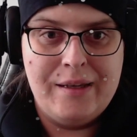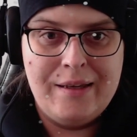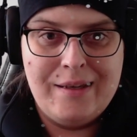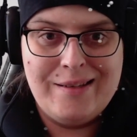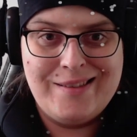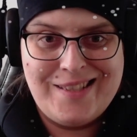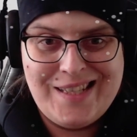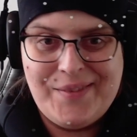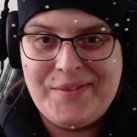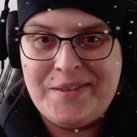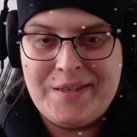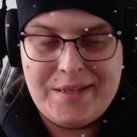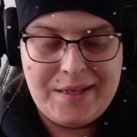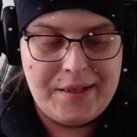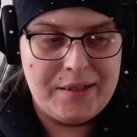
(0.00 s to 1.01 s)

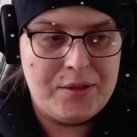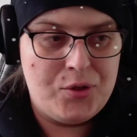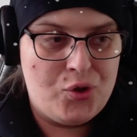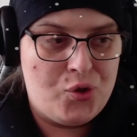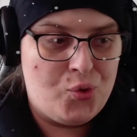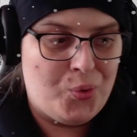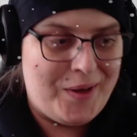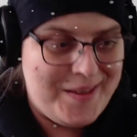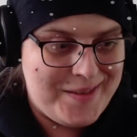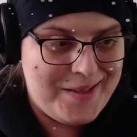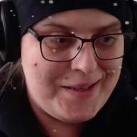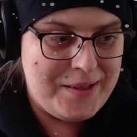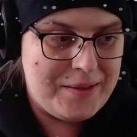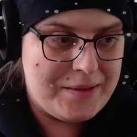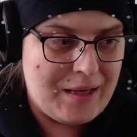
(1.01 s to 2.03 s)

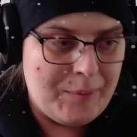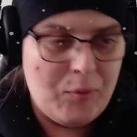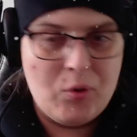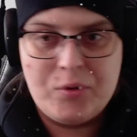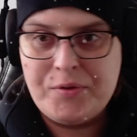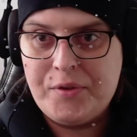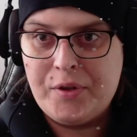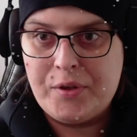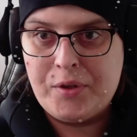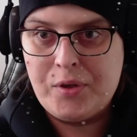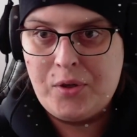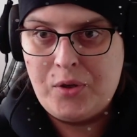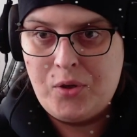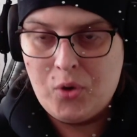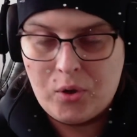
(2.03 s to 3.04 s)
1720s amongst the
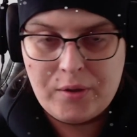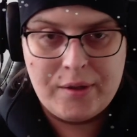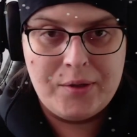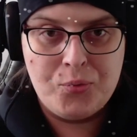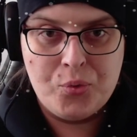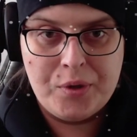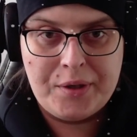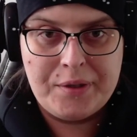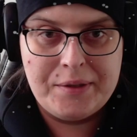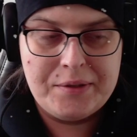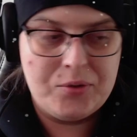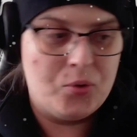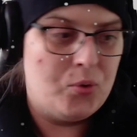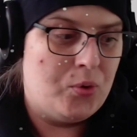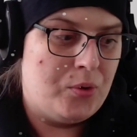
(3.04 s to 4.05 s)
dockland workers
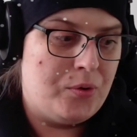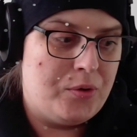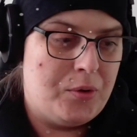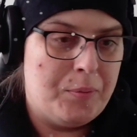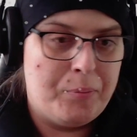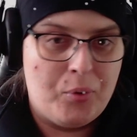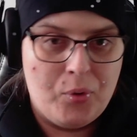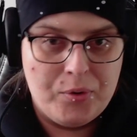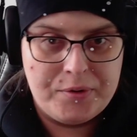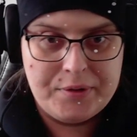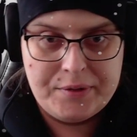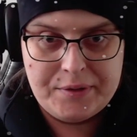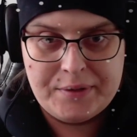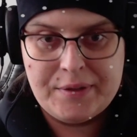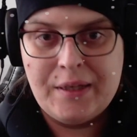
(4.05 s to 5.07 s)
or the
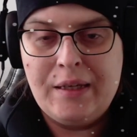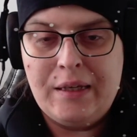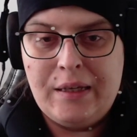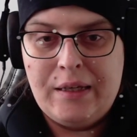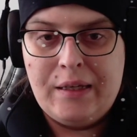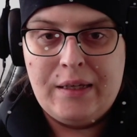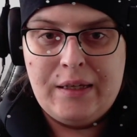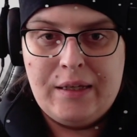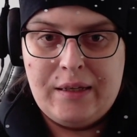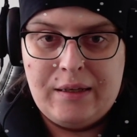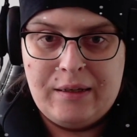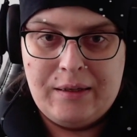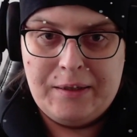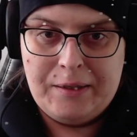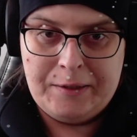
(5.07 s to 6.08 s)
porters.
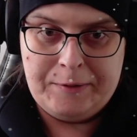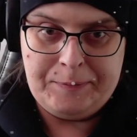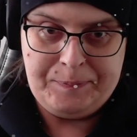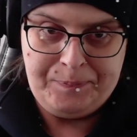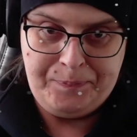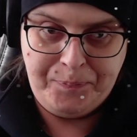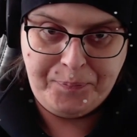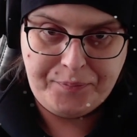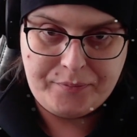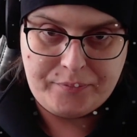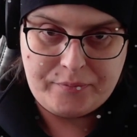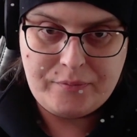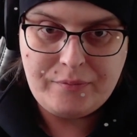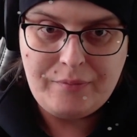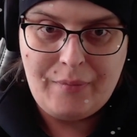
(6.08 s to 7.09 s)
Um,
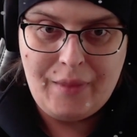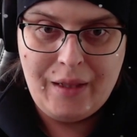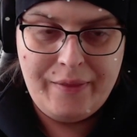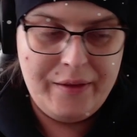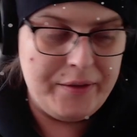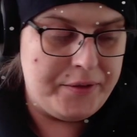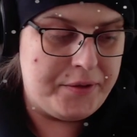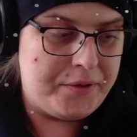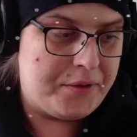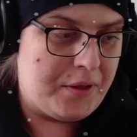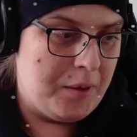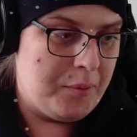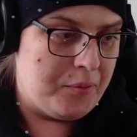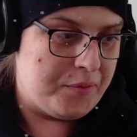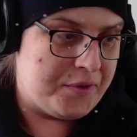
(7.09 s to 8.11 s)
this
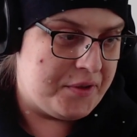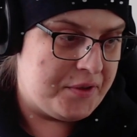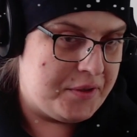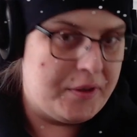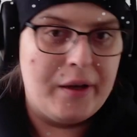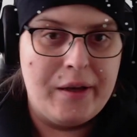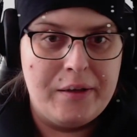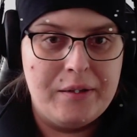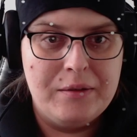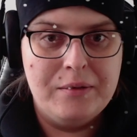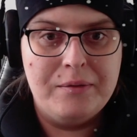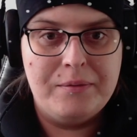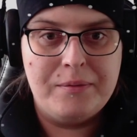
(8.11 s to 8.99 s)
type of style